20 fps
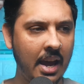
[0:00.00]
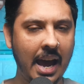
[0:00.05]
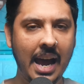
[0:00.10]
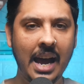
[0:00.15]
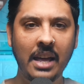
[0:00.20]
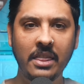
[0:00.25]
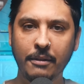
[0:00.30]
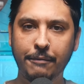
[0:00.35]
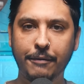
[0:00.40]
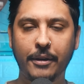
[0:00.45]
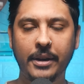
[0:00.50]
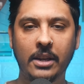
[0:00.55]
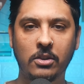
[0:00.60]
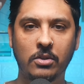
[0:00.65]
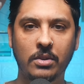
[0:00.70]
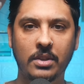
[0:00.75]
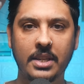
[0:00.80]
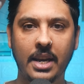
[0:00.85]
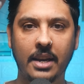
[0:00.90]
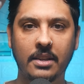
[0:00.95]
and the
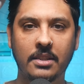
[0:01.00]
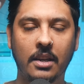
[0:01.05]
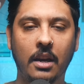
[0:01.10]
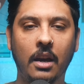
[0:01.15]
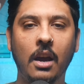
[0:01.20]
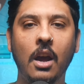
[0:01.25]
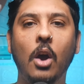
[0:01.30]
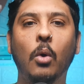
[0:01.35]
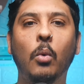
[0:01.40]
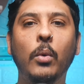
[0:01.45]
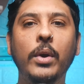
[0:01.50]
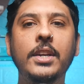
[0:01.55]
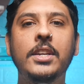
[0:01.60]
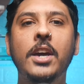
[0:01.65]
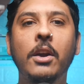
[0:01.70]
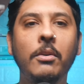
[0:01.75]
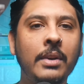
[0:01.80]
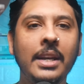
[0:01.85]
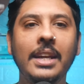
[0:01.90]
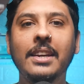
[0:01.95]
financial sector. We
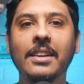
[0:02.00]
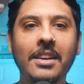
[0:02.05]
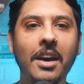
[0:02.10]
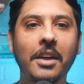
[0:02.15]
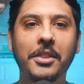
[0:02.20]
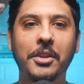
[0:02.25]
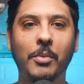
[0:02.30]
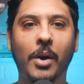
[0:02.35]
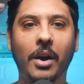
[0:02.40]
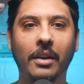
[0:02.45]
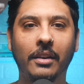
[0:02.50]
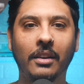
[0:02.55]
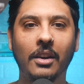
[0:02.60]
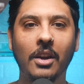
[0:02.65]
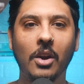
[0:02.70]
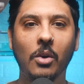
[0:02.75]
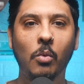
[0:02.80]
don't need another one.